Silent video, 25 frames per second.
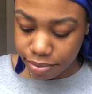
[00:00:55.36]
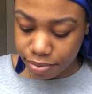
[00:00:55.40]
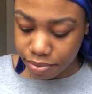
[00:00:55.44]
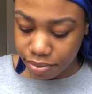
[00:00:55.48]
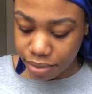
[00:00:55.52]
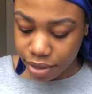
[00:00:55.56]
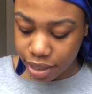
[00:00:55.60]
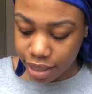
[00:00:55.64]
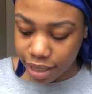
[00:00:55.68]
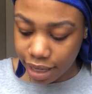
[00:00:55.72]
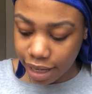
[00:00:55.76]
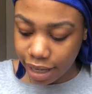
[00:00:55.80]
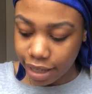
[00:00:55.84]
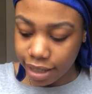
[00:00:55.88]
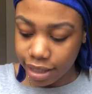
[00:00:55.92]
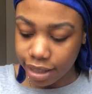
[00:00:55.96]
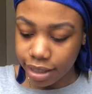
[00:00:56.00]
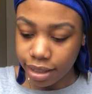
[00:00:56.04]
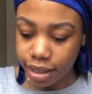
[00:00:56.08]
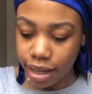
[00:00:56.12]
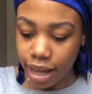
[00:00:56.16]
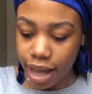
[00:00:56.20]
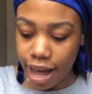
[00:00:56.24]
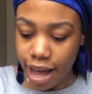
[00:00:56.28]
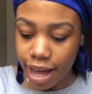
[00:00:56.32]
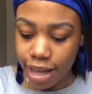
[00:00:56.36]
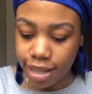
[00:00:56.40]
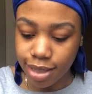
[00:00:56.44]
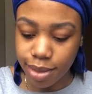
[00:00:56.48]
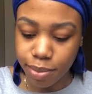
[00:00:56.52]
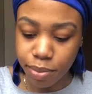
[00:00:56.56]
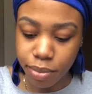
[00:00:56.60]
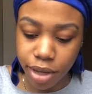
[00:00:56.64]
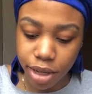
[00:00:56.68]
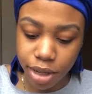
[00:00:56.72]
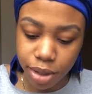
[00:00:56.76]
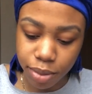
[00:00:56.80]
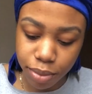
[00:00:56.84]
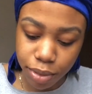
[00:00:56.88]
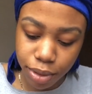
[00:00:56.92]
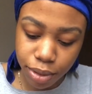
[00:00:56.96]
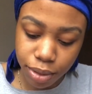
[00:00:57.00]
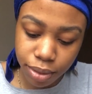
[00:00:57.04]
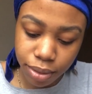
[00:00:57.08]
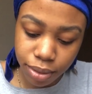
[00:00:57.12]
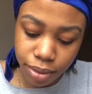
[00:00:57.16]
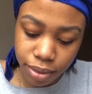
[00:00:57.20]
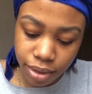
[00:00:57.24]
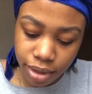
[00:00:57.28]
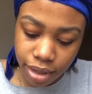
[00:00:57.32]
be like as minimal
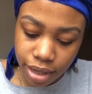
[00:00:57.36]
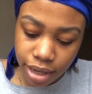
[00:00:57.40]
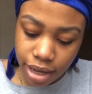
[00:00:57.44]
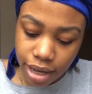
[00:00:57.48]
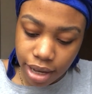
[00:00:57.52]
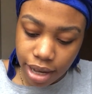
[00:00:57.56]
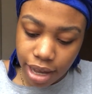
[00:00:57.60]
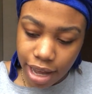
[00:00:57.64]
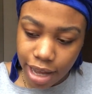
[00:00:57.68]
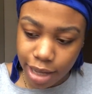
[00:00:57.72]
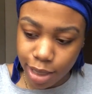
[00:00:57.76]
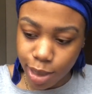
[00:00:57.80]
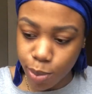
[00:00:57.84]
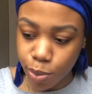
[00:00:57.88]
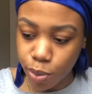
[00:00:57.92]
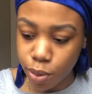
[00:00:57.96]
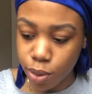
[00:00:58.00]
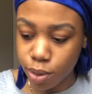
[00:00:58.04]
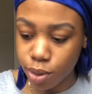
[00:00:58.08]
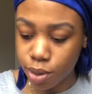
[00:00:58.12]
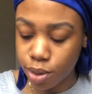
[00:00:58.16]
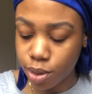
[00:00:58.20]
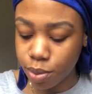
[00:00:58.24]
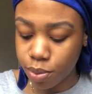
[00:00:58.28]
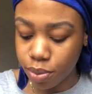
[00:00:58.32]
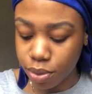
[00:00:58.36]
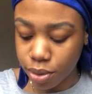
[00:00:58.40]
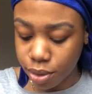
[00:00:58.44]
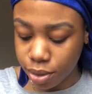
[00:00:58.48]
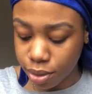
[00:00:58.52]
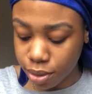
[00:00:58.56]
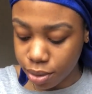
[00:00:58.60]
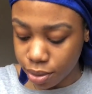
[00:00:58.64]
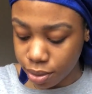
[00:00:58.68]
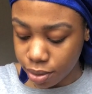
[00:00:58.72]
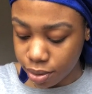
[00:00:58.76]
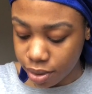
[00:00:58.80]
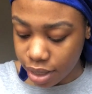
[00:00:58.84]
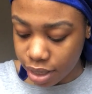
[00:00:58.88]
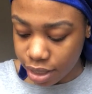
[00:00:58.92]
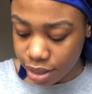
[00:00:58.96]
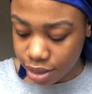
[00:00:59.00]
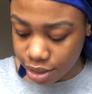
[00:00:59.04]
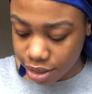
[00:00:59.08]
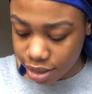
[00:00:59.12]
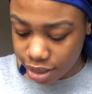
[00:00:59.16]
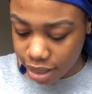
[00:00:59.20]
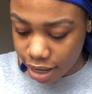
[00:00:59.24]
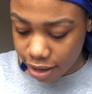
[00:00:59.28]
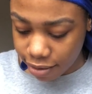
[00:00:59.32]
as possible and
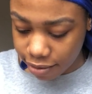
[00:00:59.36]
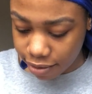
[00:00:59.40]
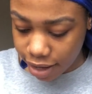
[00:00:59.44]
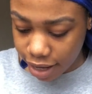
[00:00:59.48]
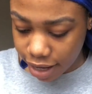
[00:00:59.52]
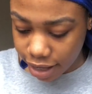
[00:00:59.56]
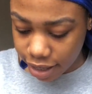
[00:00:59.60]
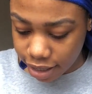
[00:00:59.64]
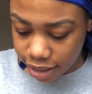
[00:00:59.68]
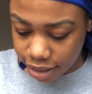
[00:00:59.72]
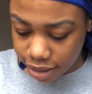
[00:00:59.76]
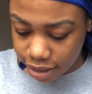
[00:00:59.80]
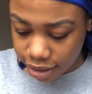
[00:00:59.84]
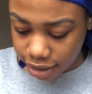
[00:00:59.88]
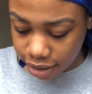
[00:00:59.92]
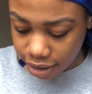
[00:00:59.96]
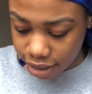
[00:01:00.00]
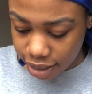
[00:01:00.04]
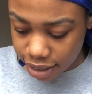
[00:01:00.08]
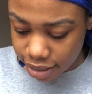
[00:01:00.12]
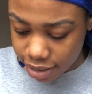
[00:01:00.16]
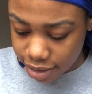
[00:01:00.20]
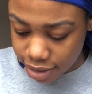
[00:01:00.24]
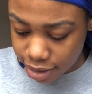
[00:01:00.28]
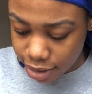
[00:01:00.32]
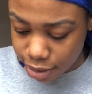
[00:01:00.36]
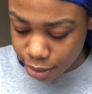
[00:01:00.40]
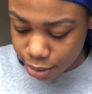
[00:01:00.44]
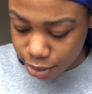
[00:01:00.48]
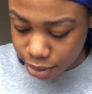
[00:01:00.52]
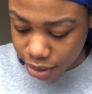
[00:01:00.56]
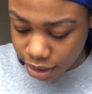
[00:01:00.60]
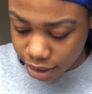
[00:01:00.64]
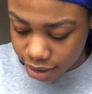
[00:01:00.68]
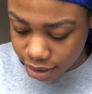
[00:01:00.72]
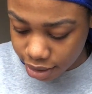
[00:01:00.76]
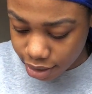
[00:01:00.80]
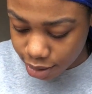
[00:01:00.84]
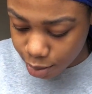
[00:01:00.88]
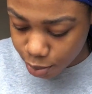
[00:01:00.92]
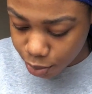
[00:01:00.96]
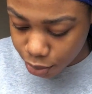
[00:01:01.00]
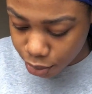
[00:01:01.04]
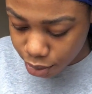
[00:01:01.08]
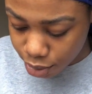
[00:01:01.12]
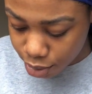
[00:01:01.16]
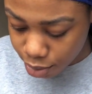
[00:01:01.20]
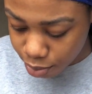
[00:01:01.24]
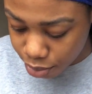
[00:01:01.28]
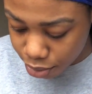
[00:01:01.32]
just have like as little things as
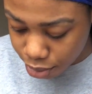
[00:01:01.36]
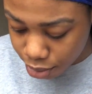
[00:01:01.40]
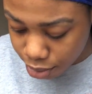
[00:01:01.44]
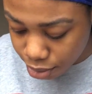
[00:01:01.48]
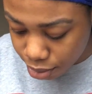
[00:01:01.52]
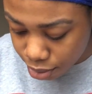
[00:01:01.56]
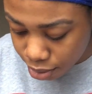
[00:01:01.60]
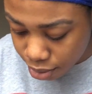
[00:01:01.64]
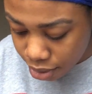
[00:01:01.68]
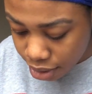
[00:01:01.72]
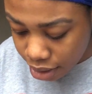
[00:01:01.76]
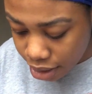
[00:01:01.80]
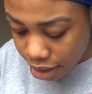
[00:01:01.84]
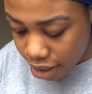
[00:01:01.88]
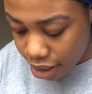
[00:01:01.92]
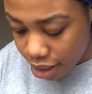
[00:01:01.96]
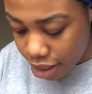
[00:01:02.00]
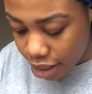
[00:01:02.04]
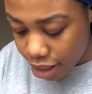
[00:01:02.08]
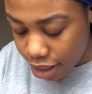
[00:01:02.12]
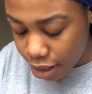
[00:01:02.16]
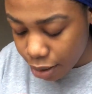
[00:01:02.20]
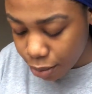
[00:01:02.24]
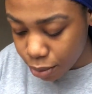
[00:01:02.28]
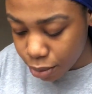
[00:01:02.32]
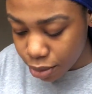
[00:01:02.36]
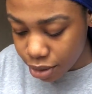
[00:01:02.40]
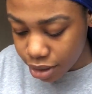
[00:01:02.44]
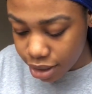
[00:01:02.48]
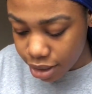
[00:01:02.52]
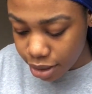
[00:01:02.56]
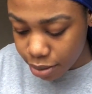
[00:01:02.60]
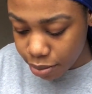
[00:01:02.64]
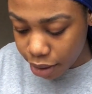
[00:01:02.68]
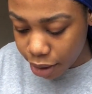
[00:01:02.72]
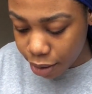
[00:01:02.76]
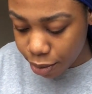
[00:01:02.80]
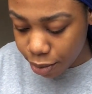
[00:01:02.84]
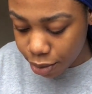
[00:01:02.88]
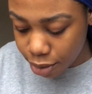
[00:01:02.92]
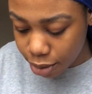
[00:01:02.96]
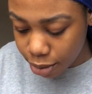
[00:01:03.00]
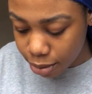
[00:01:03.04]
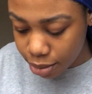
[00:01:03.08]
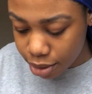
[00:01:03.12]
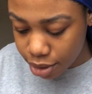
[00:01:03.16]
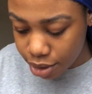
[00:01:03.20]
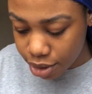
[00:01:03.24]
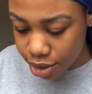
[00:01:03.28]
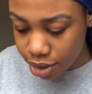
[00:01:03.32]
possible. And I wanted my room
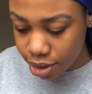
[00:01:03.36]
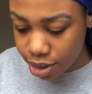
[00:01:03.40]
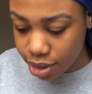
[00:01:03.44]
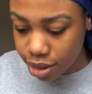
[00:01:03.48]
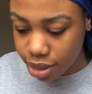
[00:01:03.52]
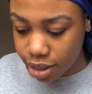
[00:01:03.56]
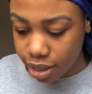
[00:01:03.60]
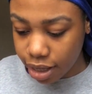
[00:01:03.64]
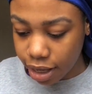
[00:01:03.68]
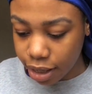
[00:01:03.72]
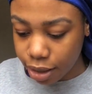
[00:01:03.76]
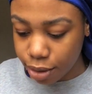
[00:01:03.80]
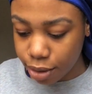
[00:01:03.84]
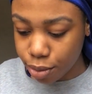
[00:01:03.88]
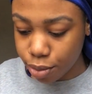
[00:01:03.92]
to just look like